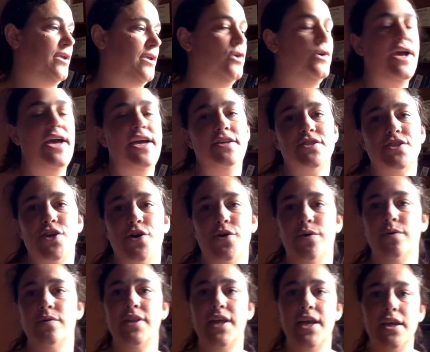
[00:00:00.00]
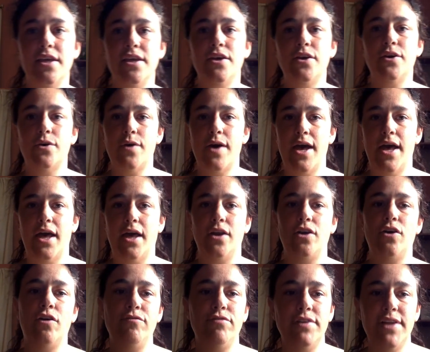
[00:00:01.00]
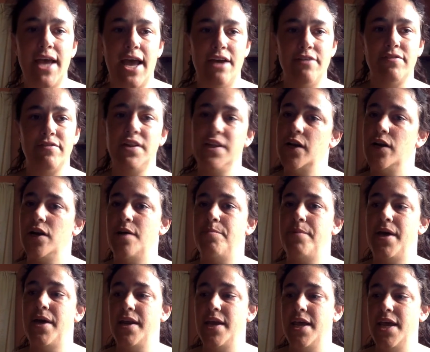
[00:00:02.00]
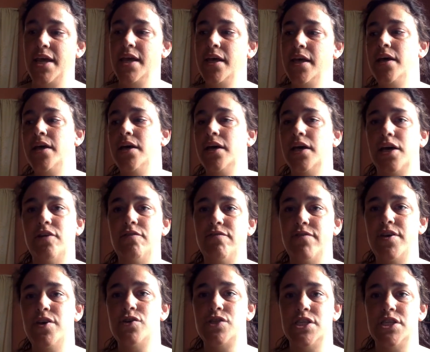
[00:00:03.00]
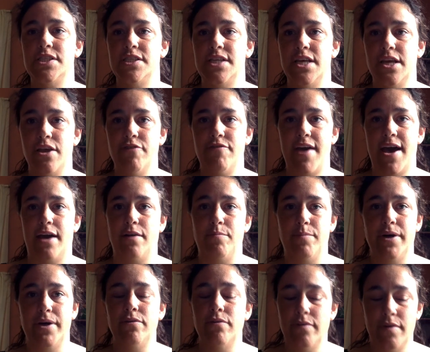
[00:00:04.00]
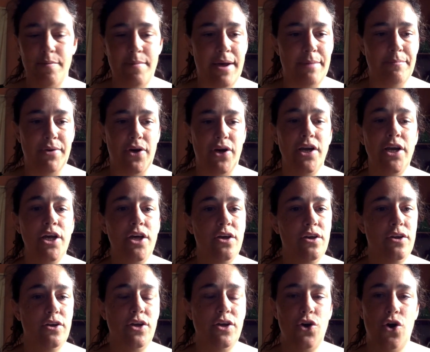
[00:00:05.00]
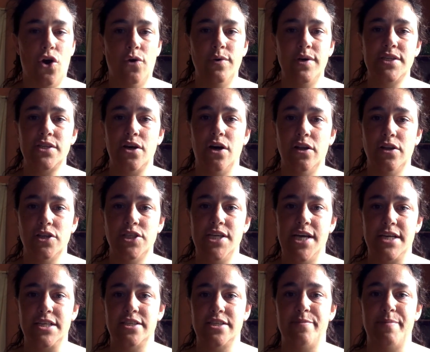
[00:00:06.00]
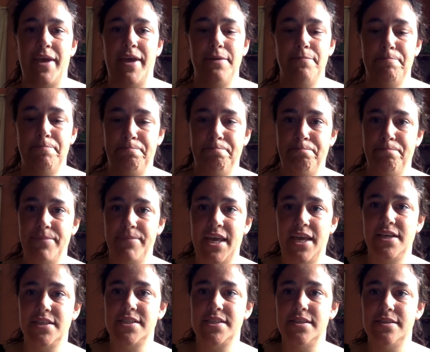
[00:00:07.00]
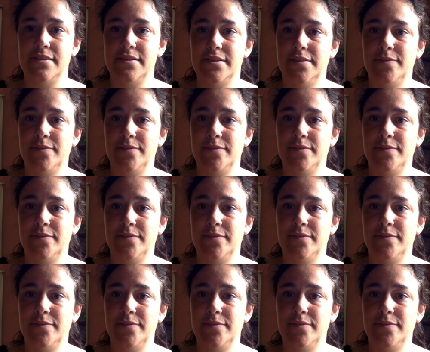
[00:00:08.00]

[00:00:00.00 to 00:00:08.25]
Okay, so thank you, and hopefully I've cleared up any confusions that you've had. But remember, you can always call or text me. Thanks.